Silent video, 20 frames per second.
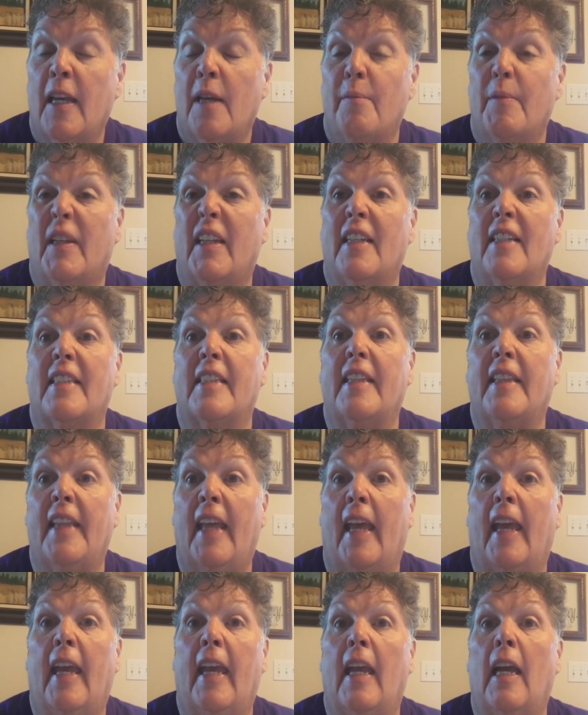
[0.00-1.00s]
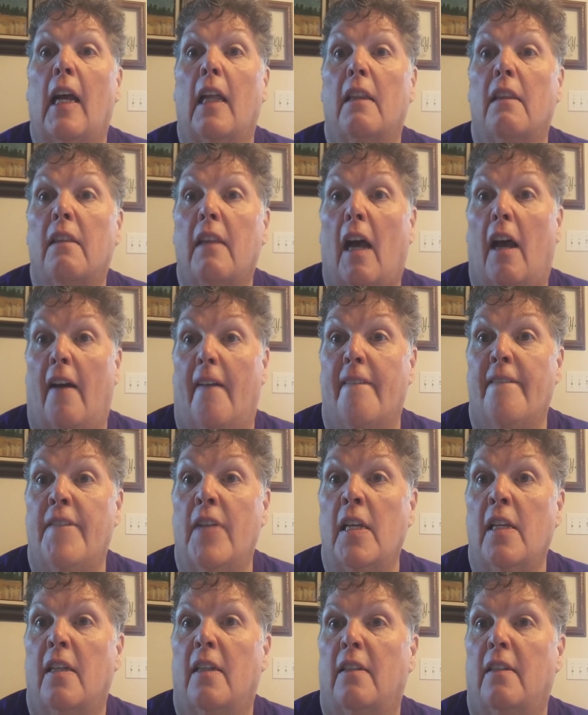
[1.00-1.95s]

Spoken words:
because they love